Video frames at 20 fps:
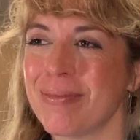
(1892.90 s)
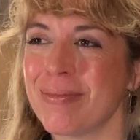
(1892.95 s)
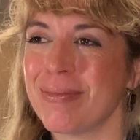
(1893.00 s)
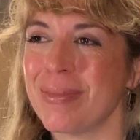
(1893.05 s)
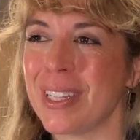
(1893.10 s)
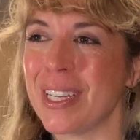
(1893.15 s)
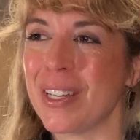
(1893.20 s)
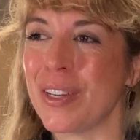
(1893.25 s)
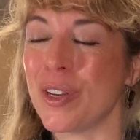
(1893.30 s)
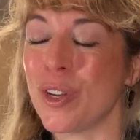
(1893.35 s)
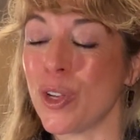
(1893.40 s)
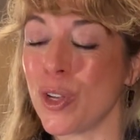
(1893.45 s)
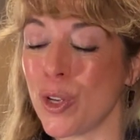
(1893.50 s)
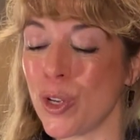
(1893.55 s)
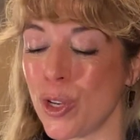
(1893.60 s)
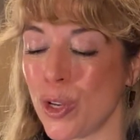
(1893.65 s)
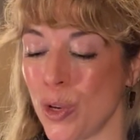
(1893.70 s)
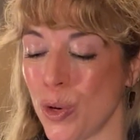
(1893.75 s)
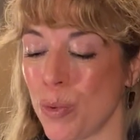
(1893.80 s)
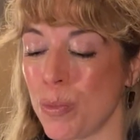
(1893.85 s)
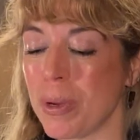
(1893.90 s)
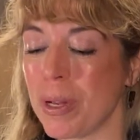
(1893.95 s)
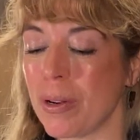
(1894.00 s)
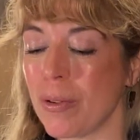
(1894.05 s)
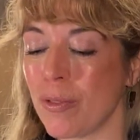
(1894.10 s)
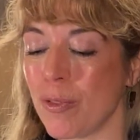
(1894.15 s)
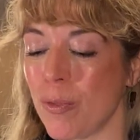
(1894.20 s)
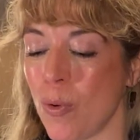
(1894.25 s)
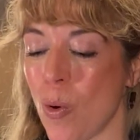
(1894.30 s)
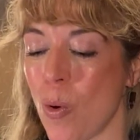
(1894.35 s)
in human
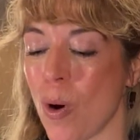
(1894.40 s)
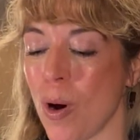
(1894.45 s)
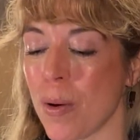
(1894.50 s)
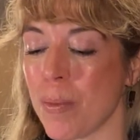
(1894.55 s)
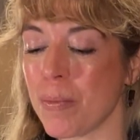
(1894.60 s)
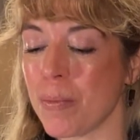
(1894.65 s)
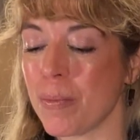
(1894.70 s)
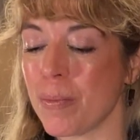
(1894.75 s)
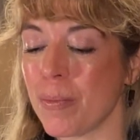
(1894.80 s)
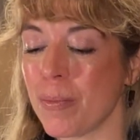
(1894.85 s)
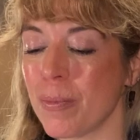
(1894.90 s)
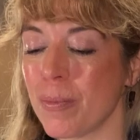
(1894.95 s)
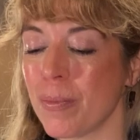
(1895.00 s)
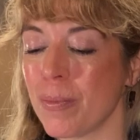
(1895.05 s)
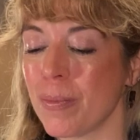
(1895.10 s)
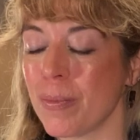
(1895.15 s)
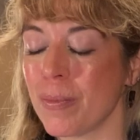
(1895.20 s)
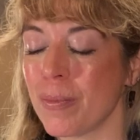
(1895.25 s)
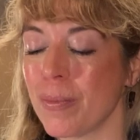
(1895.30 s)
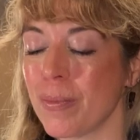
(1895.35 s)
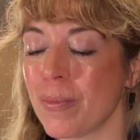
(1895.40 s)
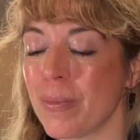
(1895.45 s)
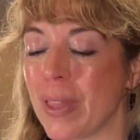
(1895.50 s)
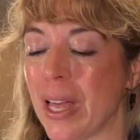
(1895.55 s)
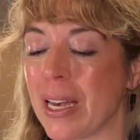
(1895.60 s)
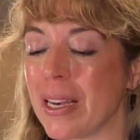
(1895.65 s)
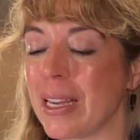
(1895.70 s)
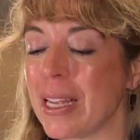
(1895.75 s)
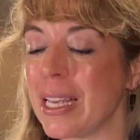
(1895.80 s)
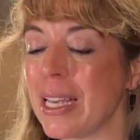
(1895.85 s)
form,
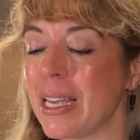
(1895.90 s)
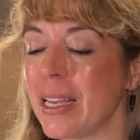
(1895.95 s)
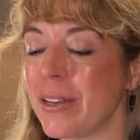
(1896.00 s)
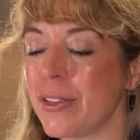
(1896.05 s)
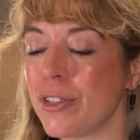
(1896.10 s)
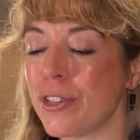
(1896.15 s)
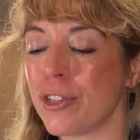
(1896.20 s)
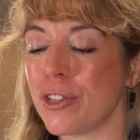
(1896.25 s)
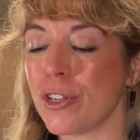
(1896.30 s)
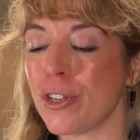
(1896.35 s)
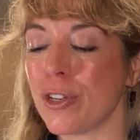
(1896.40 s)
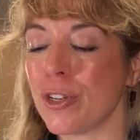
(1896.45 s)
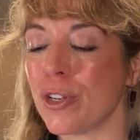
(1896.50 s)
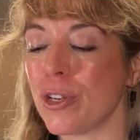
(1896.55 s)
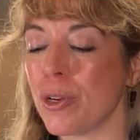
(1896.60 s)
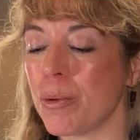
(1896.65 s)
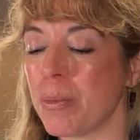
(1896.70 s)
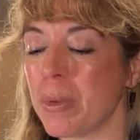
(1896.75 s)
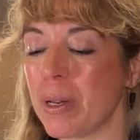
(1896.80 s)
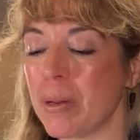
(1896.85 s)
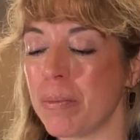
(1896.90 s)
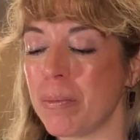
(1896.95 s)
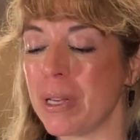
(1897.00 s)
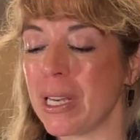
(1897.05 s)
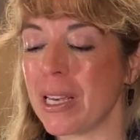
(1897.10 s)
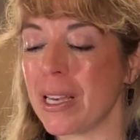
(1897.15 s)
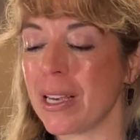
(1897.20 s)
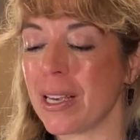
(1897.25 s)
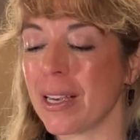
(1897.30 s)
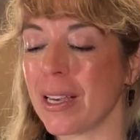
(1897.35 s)
that each human
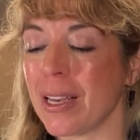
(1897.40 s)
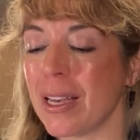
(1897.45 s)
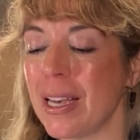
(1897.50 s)
being